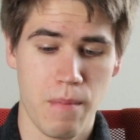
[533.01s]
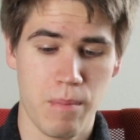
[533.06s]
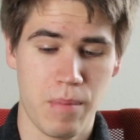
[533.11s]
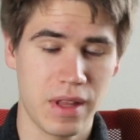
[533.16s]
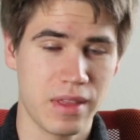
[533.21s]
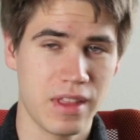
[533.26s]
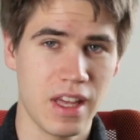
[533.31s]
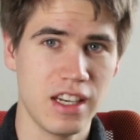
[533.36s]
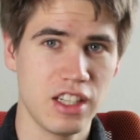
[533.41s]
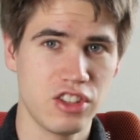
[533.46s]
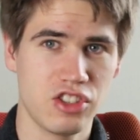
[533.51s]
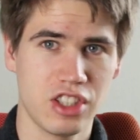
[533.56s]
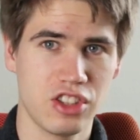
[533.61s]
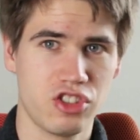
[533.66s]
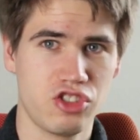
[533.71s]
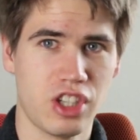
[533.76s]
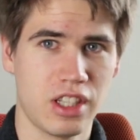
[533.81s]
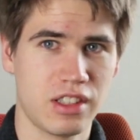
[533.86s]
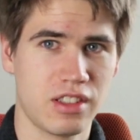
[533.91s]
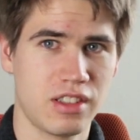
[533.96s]
But then it
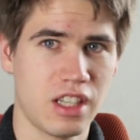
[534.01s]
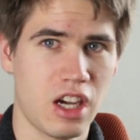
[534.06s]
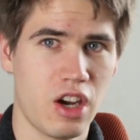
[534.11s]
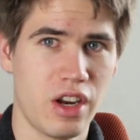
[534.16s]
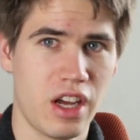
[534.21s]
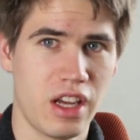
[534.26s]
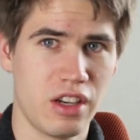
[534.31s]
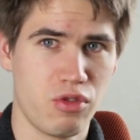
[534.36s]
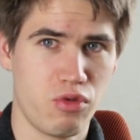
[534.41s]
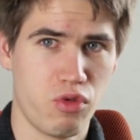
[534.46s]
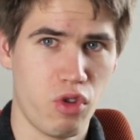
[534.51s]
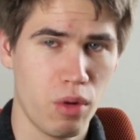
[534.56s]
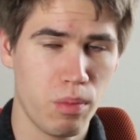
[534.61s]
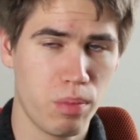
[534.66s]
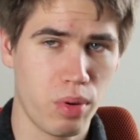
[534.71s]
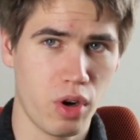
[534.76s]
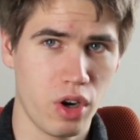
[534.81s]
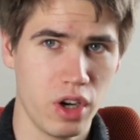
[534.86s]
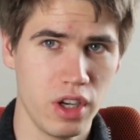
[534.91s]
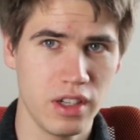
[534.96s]
just shuts down at one
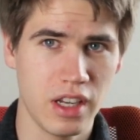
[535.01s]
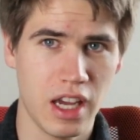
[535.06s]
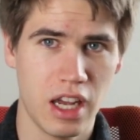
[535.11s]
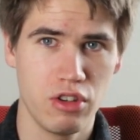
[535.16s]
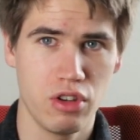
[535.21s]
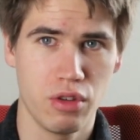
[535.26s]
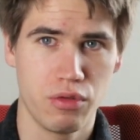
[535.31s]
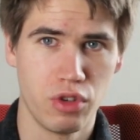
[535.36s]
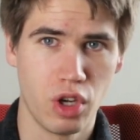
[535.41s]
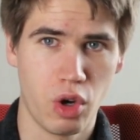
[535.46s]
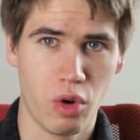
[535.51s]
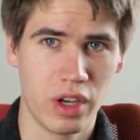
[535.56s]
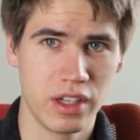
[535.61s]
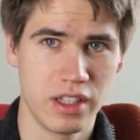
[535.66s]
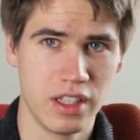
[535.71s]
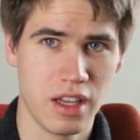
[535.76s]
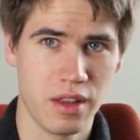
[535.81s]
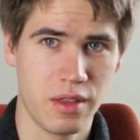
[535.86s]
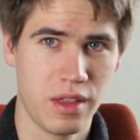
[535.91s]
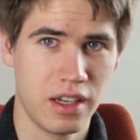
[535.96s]
point and you have no
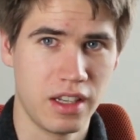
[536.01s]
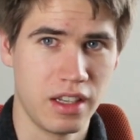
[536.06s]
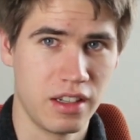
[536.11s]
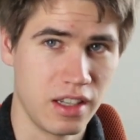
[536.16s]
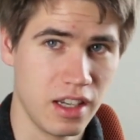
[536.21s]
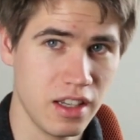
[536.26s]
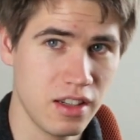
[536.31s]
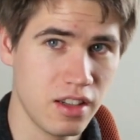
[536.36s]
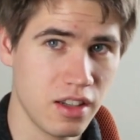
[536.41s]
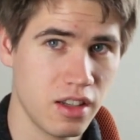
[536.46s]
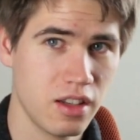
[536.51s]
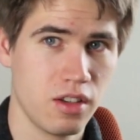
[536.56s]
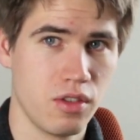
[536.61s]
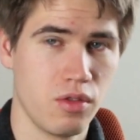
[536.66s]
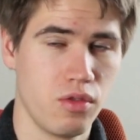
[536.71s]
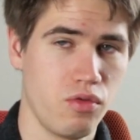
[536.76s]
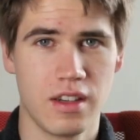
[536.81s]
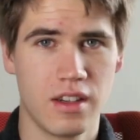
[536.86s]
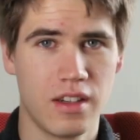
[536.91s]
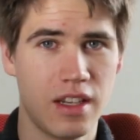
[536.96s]
idea that it did.
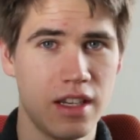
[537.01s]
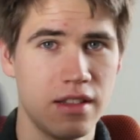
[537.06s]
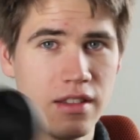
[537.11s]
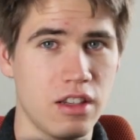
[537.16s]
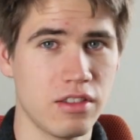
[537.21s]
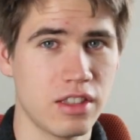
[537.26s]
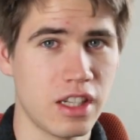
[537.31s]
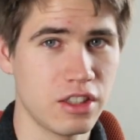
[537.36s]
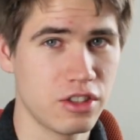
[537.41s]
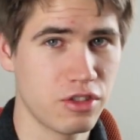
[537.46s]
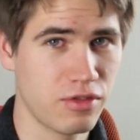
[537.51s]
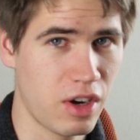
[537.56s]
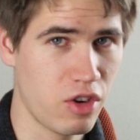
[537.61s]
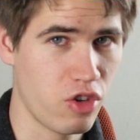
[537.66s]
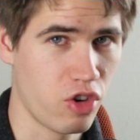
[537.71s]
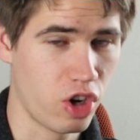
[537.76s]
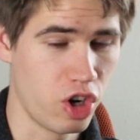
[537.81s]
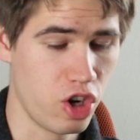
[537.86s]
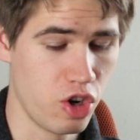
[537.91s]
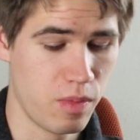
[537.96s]
This now sounds
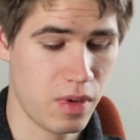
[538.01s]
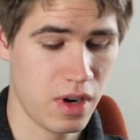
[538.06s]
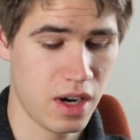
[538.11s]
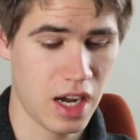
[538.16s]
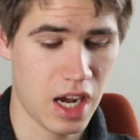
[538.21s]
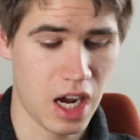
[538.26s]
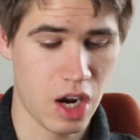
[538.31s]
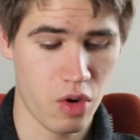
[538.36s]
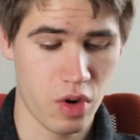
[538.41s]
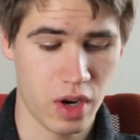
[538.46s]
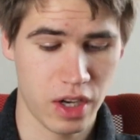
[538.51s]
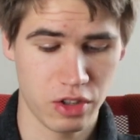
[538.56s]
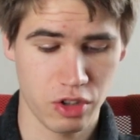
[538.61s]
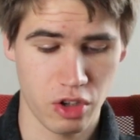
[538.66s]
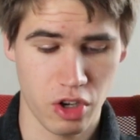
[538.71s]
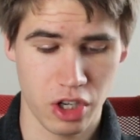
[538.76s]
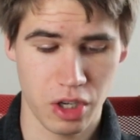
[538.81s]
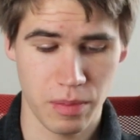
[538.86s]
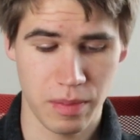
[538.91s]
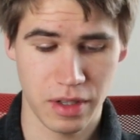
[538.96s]
very horrible how I
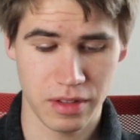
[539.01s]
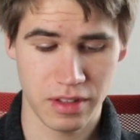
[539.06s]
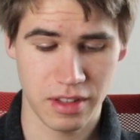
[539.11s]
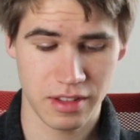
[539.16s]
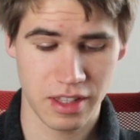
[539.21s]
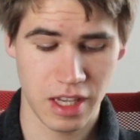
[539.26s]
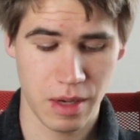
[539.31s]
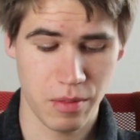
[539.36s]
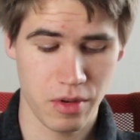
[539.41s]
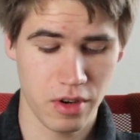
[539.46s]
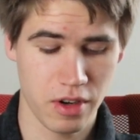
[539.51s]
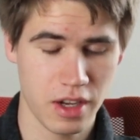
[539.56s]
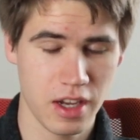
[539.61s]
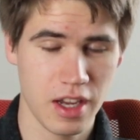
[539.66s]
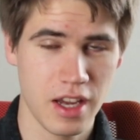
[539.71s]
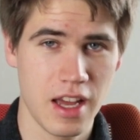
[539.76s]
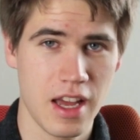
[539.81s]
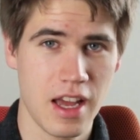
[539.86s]
talk about this camera.